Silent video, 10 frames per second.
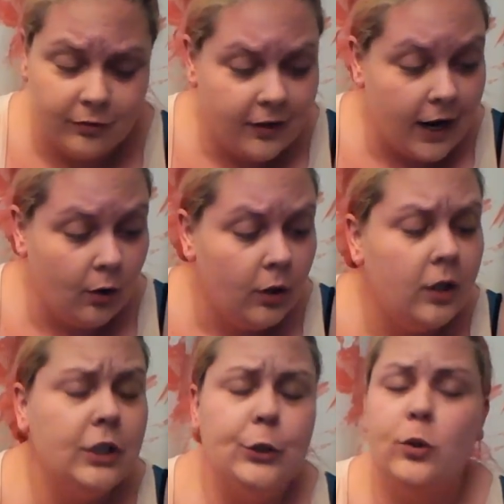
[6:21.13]
Now,
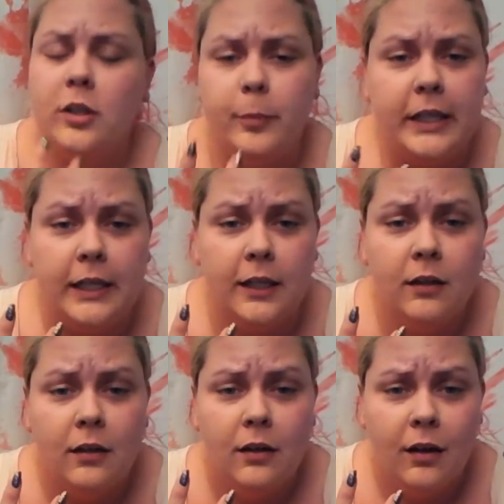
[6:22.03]
you can be
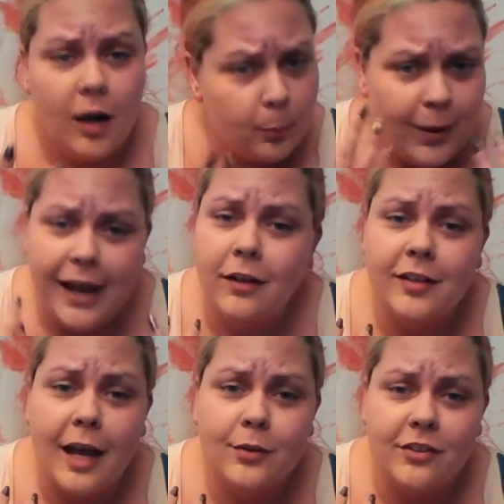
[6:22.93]
a paled
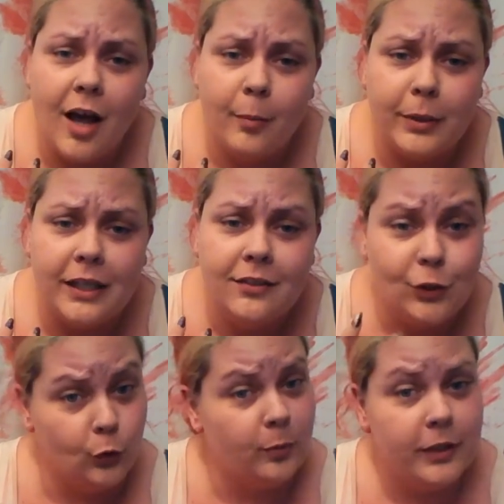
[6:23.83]
out zombie,
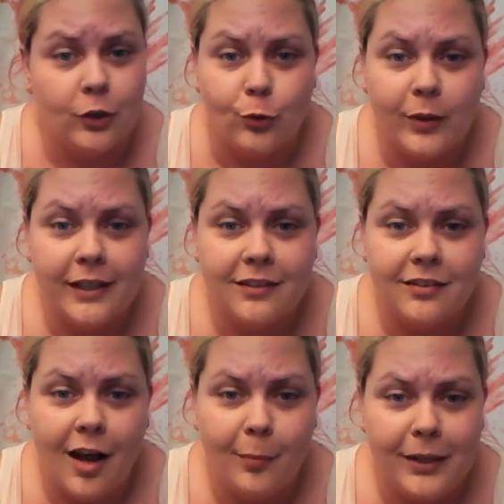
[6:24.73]
you can be a green
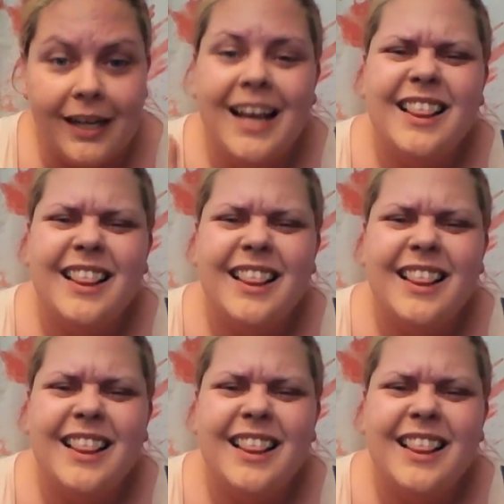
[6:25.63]
zombie.